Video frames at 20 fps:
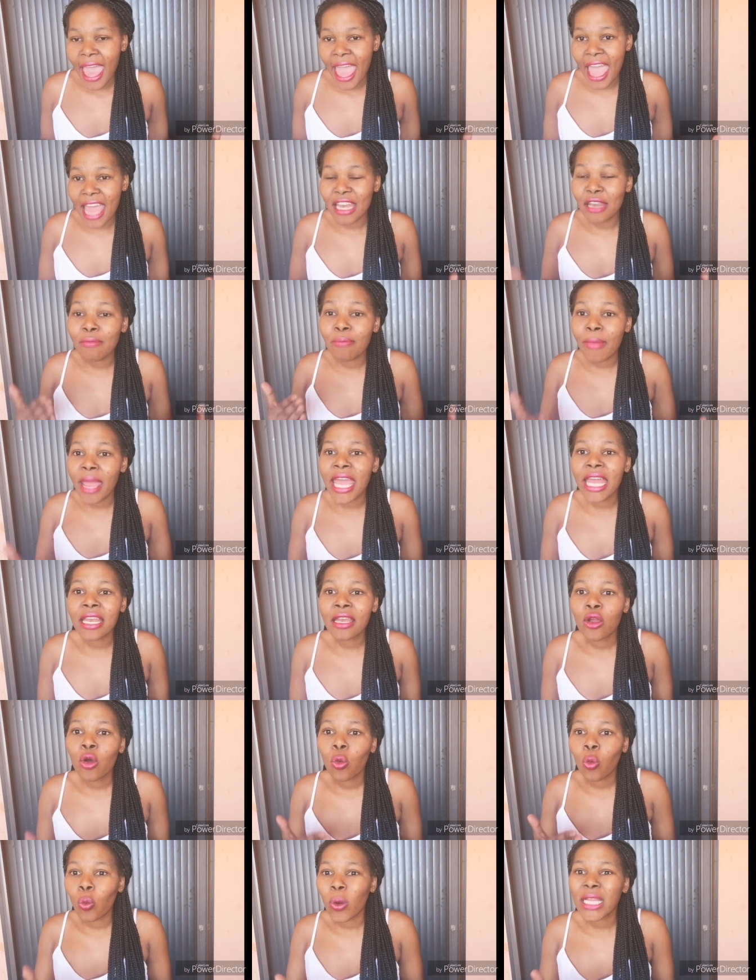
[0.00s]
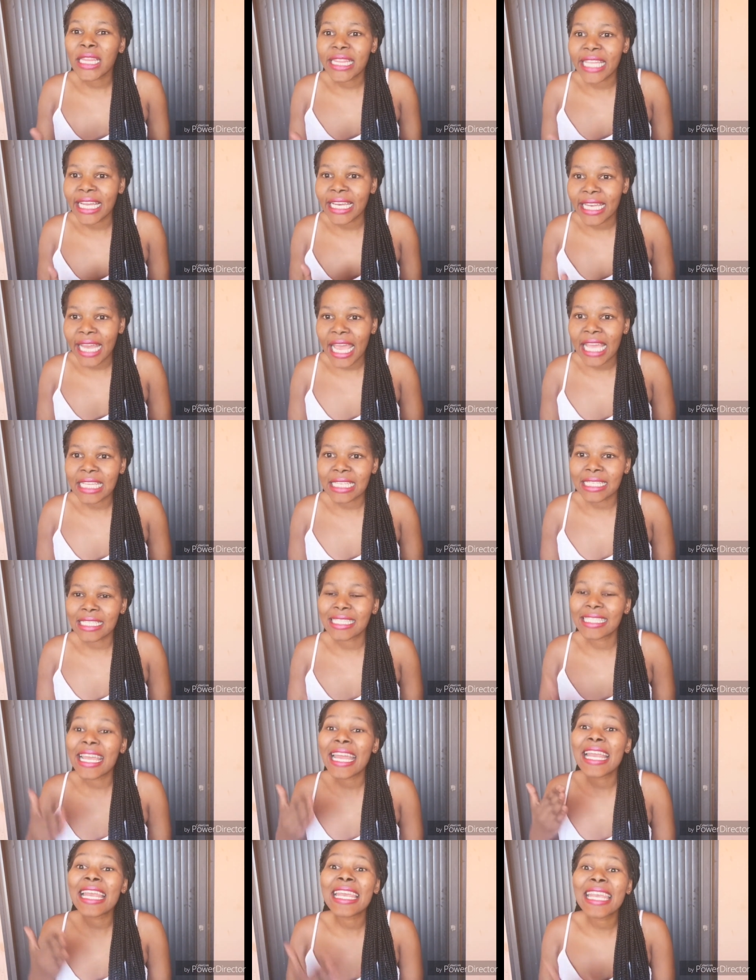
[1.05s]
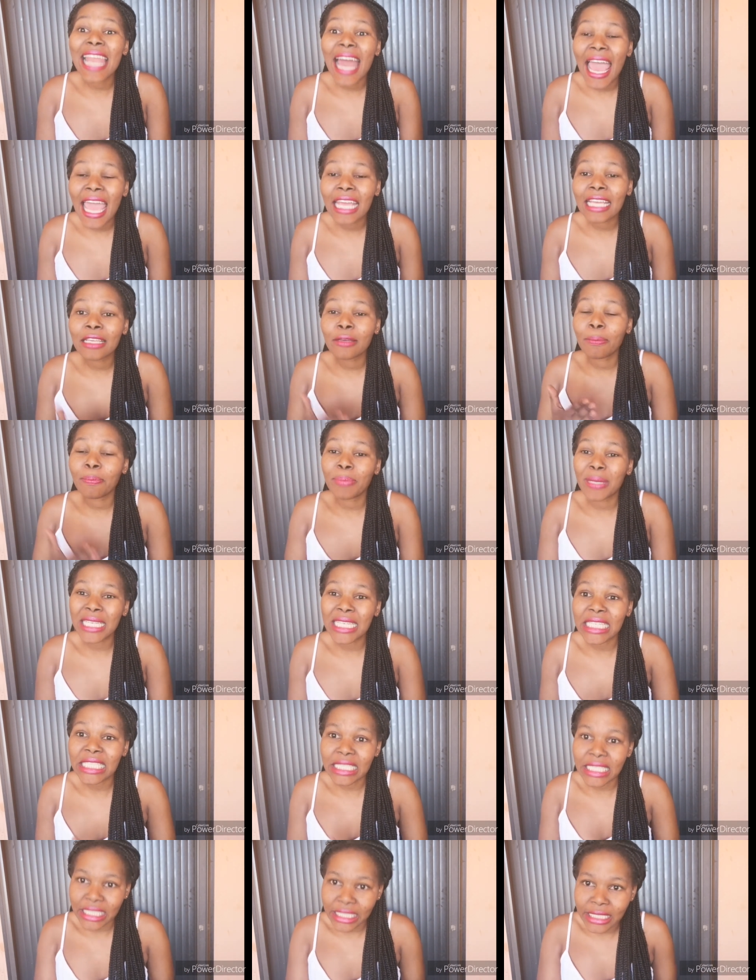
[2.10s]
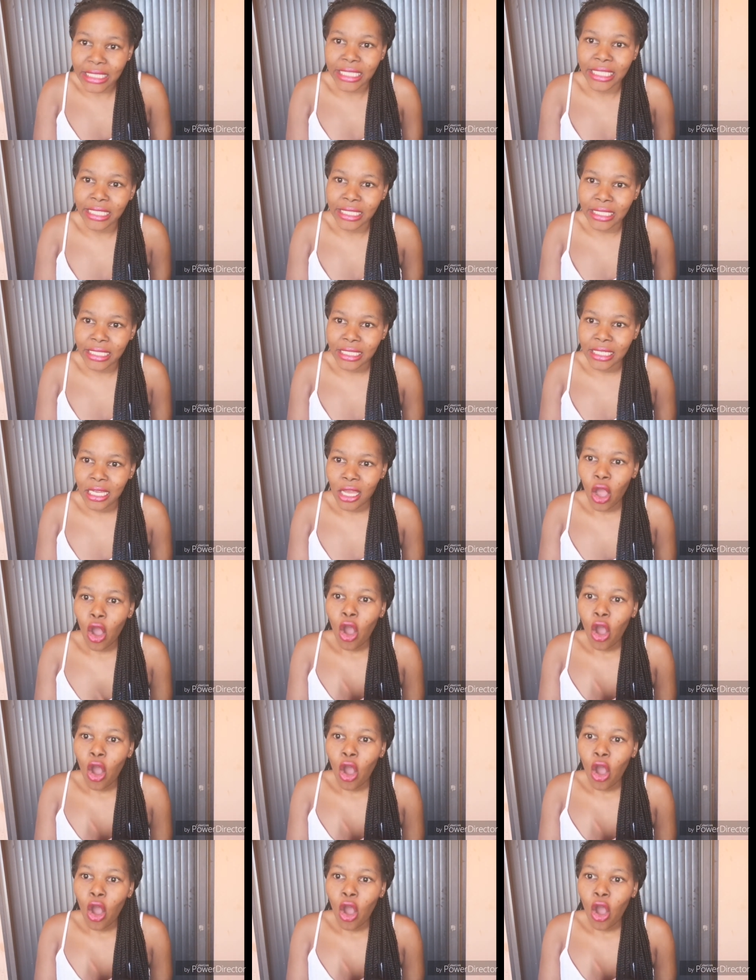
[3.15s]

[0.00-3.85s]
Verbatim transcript: And men, what they like is they like being needed.